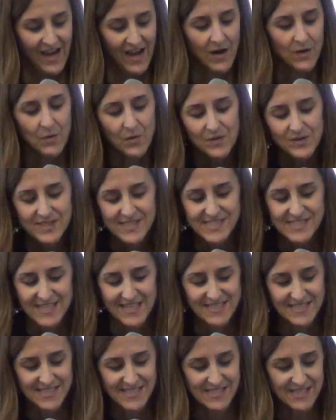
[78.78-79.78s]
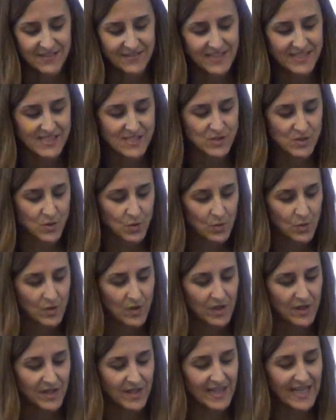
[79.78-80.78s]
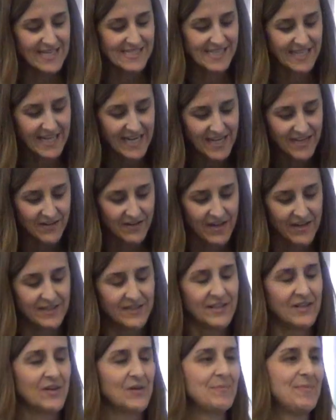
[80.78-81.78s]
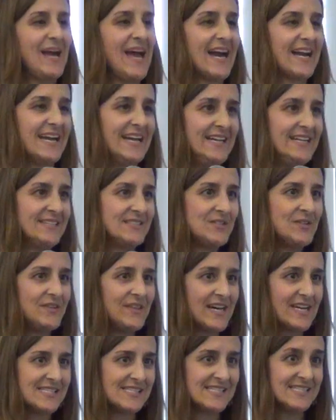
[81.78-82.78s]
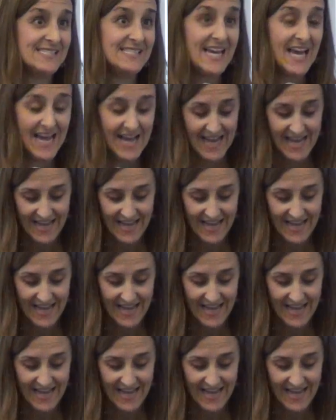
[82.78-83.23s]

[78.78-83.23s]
Our oldest son started school as a kindergartner back in 2010.